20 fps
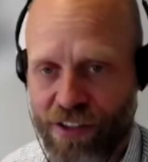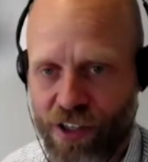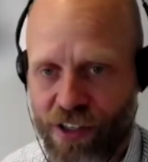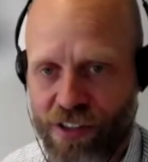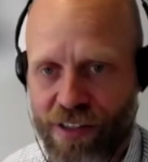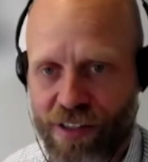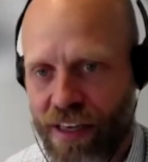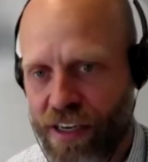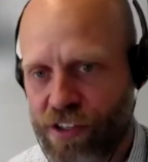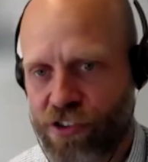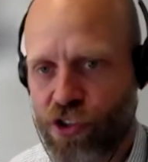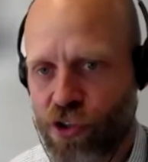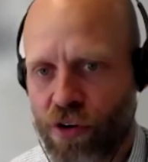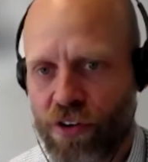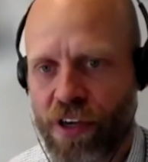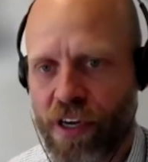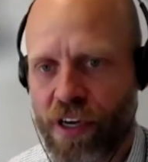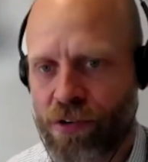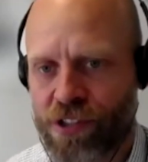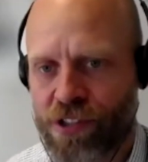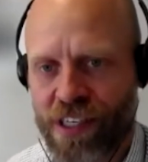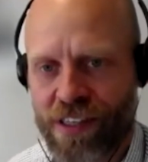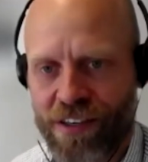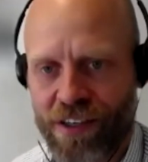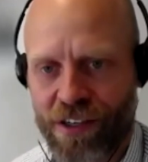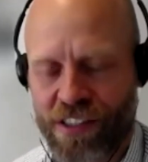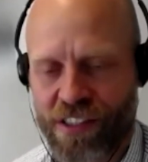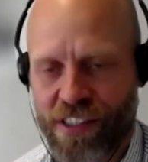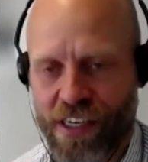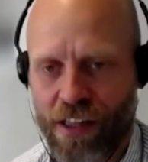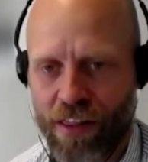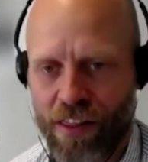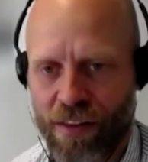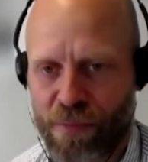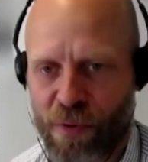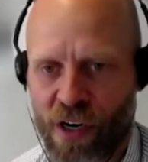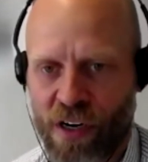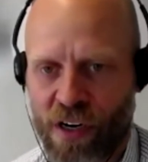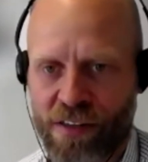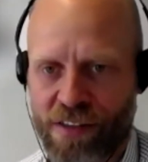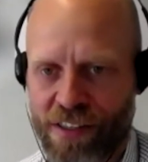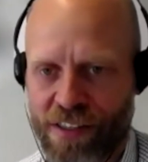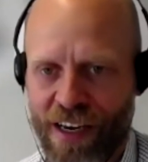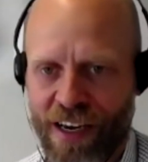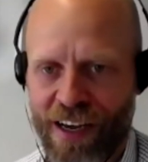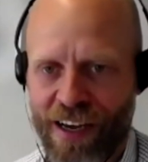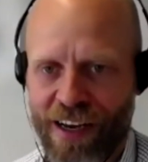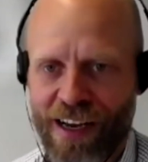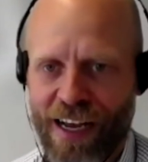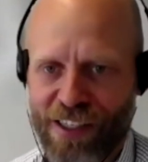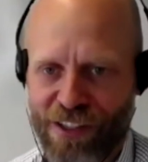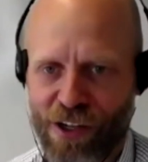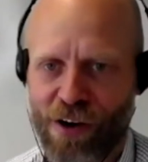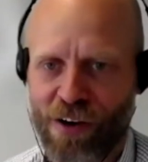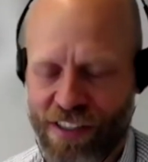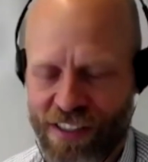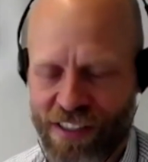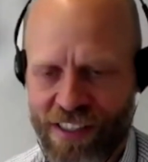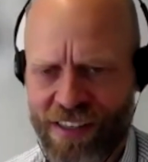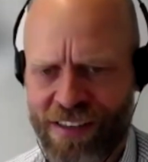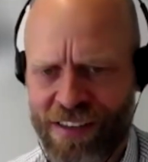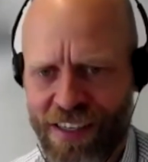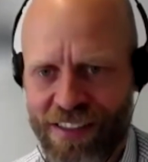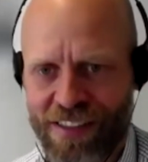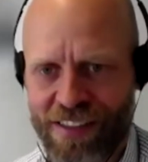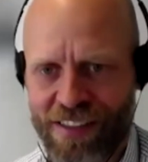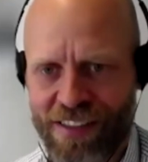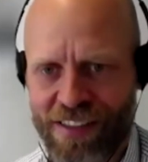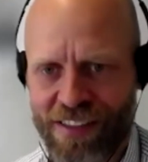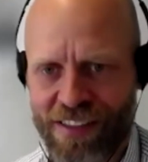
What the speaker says: they're sure you can sell the product as long as it's